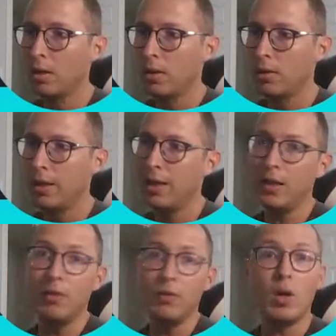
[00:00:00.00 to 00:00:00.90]
then
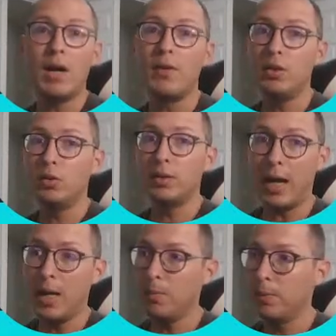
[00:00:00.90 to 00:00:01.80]
if you have a new
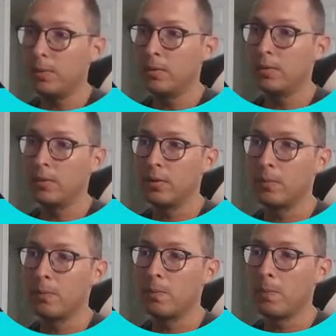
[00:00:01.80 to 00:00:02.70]
type
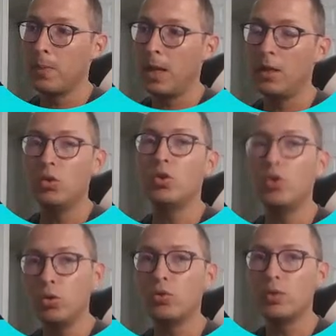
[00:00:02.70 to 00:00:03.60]
and you
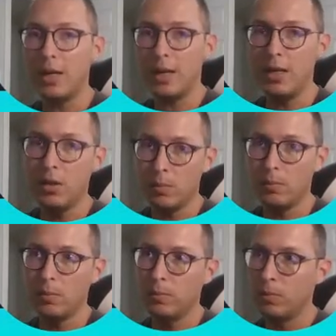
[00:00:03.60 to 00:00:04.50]
use that enum
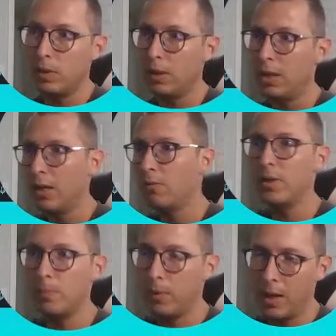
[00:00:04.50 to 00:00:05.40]
in every
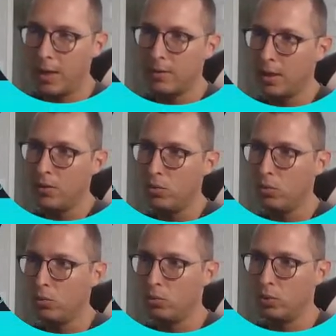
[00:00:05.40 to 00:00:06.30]
place that
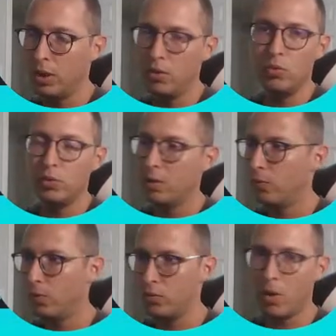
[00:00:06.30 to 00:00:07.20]
you can use it
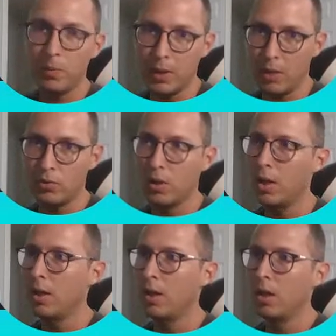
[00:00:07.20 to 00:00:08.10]
for dropdowns,
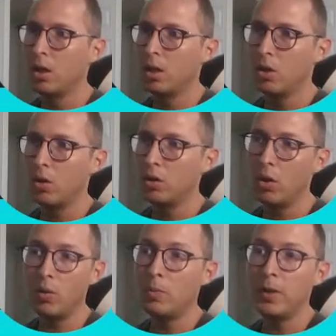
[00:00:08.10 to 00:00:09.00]
the
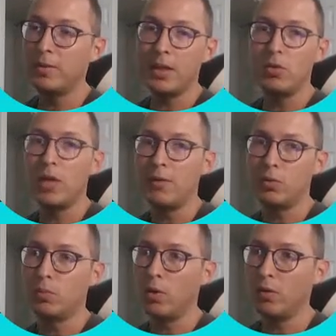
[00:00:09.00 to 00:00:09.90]
only place that you have
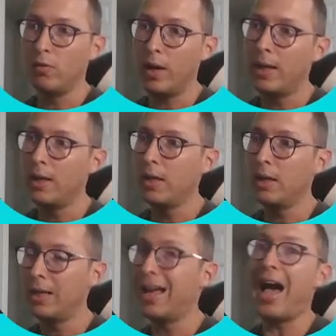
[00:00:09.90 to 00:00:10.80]
to modify
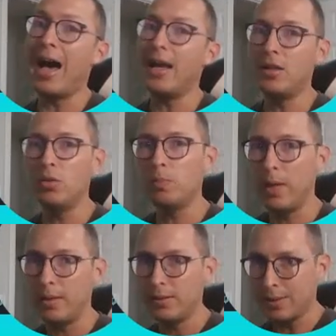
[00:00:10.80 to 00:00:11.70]
and add a new
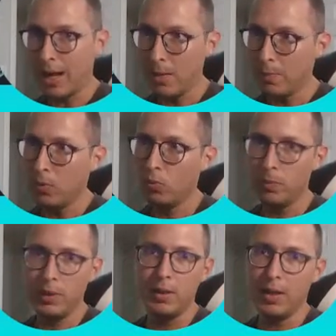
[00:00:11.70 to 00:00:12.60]
pet type would
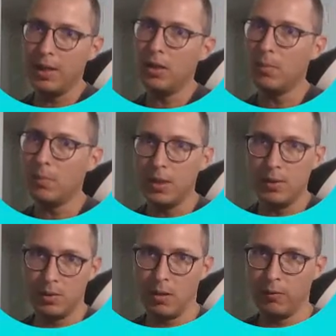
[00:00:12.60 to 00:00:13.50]
be the enum
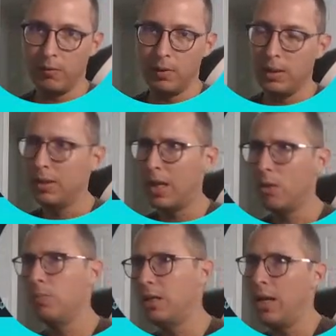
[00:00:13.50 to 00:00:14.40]
itself, and that'll
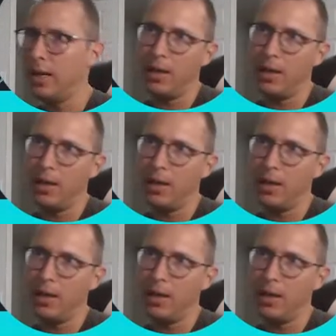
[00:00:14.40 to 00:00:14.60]
be like